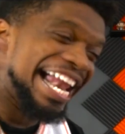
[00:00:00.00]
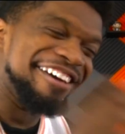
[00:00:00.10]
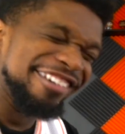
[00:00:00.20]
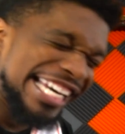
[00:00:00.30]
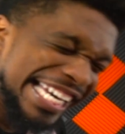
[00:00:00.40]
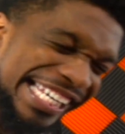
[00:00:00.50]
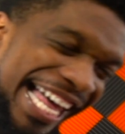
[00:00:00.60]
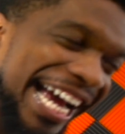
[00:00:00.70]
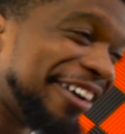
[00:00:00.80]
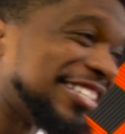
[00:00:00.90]
know what I mean?
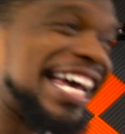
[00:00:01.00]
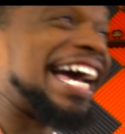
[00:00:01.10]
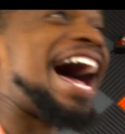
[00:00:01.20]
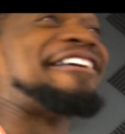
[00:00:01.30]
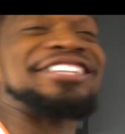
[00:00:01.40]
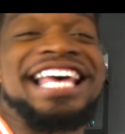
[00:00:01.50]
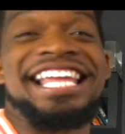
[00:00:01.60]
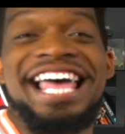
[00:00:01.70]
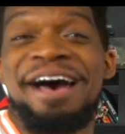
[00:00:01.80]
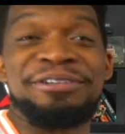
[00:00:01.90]
Like,
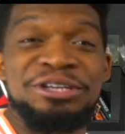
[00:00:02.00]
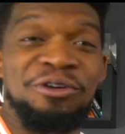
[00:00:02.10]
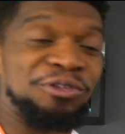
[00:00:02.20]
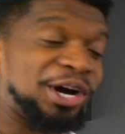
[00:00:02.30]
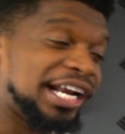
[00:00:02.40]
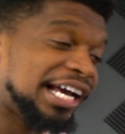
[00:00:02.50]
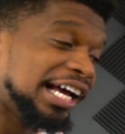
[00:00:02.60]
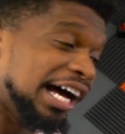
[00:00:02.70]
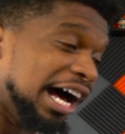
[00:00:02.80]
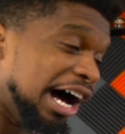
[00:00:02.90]
I was over it.
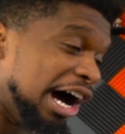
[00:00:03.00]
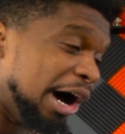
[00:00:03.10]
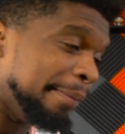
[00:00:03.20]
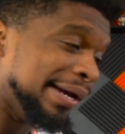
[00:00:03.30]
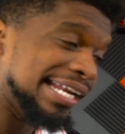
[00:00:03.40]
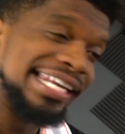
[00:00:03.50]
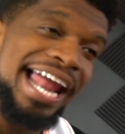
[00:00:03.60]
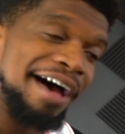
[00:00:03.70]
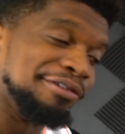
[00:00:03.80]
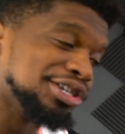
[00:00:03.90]
And then
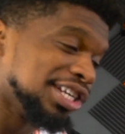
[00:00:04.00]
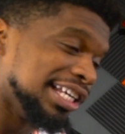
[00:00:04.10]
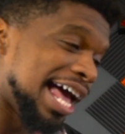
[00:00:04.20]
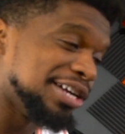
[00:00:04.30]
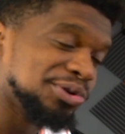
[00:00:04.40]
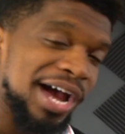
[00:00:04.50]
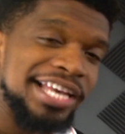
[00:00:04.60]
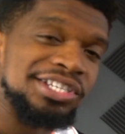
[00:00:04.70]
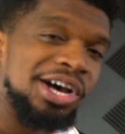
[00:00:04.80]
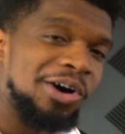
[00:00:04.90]
obviously, as you
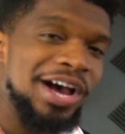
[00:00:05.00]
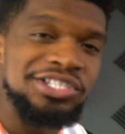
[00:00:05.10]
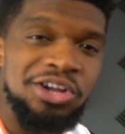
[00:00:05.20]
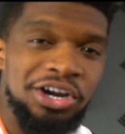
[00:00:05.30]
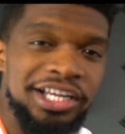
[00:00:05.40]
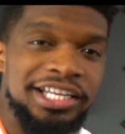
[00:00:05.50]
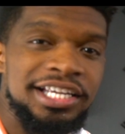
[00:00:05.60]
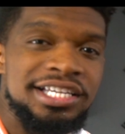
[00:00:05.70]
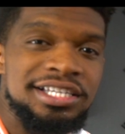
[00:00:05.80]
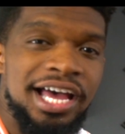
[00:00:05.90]
guys know, I started
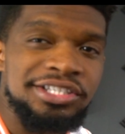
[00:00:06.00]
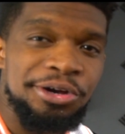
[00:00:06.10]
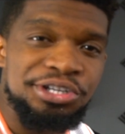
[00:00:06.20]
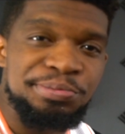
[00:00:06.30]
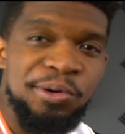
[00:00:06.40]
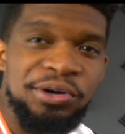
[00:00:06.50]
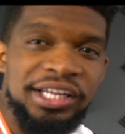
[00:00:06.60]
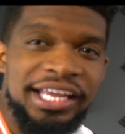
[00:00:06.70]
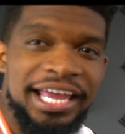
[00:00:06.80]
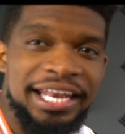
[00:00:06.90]
smoking
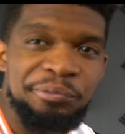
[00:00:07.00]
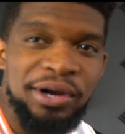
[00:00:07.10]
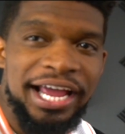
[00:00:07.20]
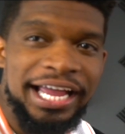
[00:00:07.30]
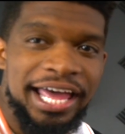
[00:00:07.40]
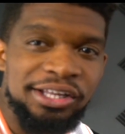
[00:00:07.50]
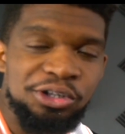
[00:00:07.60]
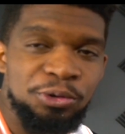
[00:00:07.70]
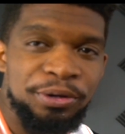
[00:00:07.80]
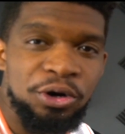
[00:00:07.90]
again when I got a
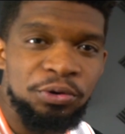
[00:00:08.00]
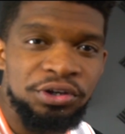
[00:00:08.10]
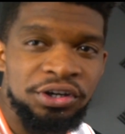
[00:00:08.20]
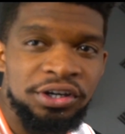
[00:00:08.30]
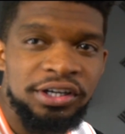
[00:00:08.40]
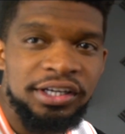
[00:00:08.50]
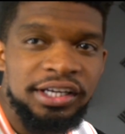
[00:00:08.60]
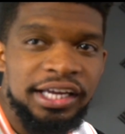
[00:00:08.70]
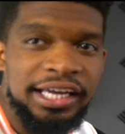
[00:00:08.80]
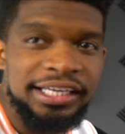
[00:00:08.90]
little bit older.
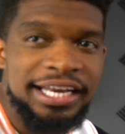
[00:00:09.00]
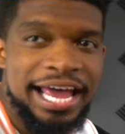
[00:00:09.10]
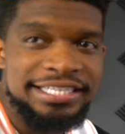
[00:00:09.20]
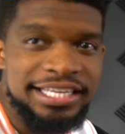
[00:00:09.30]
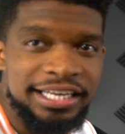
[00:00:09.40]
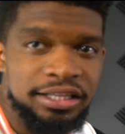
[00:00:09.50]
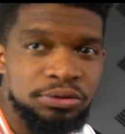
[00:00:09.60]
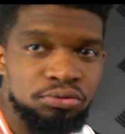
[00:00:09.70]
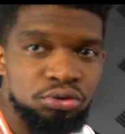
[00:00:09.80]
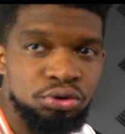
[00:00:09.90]
And then I did it
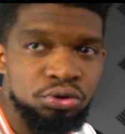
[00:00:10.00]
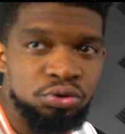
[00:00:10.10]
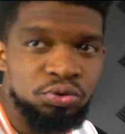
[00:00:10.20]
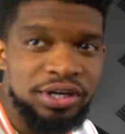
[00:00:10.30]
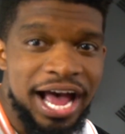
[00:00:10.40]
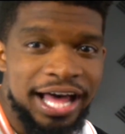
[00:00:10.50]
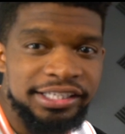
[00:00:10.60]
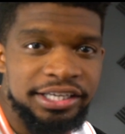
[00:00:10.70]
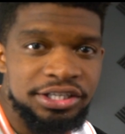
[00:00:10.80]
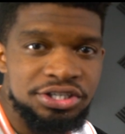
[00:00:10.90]
through
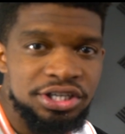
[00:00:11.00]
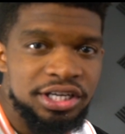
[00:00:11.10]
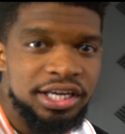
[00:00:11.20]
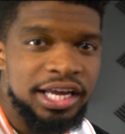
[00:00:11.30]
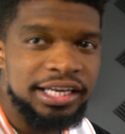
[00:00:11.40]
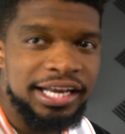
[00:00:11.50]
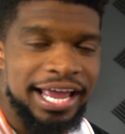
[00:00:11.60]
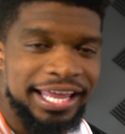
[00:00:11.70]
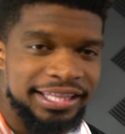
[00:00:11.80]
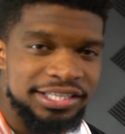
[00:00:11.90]
college. And then I
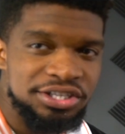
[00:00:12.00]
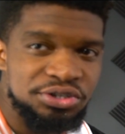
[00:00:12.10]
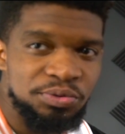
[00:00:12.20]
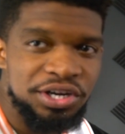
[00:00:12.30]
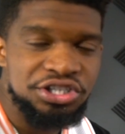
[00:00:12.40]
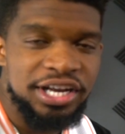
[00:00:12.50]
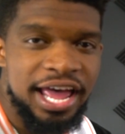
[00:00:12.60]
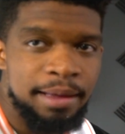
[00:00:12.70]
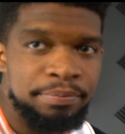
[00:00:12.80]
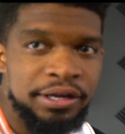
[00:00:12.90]
had that situation
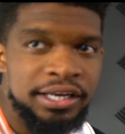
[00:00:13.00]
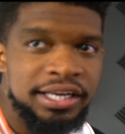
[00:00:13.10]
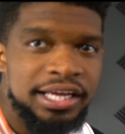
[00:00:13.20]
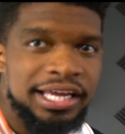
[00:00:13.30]
happen.